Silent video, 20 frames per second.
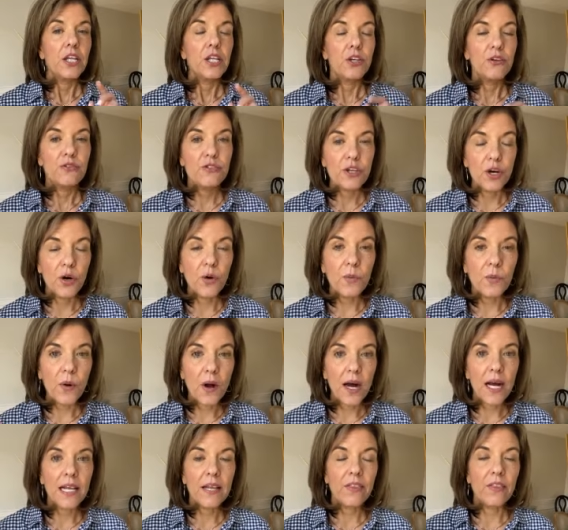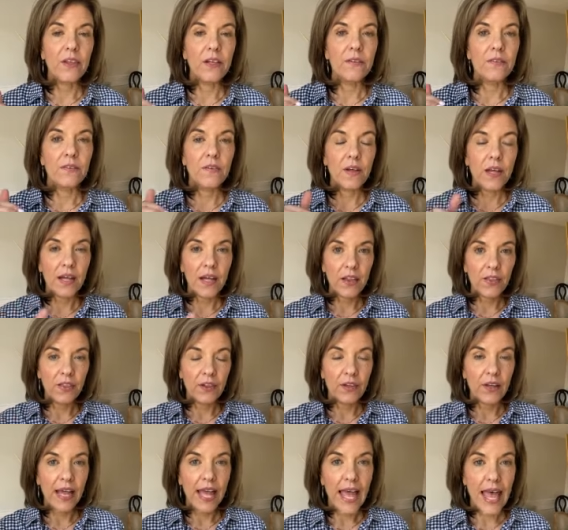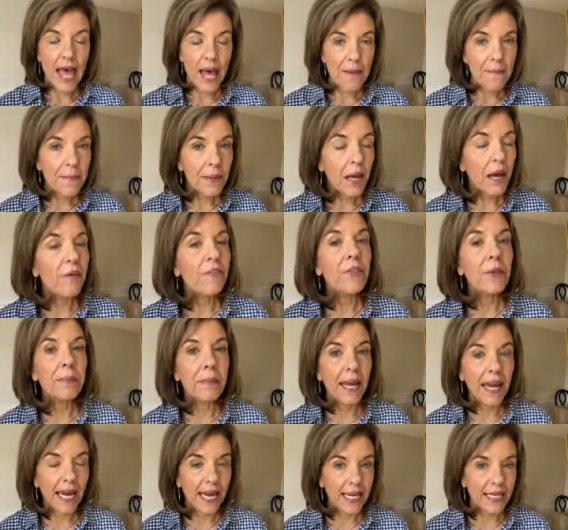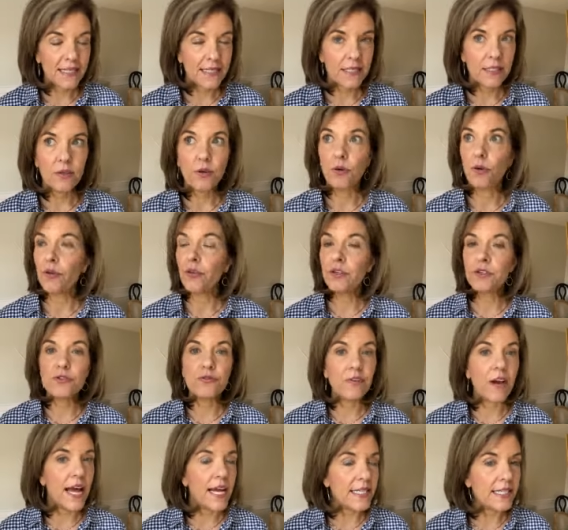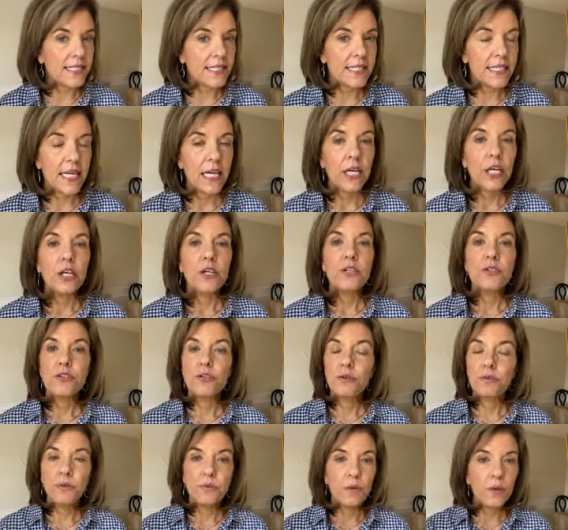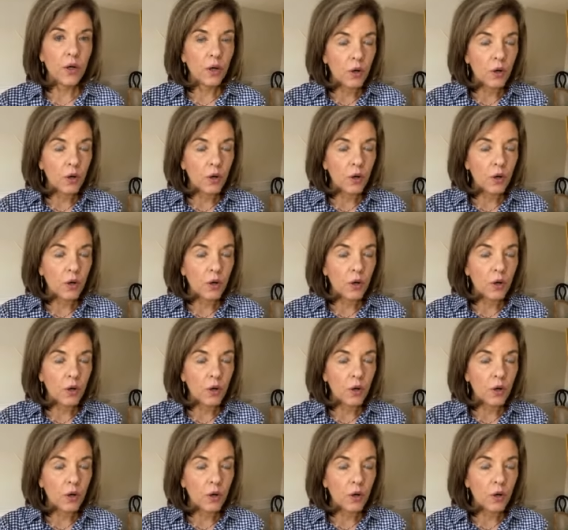You don't want the, the hem of the pant or the dress to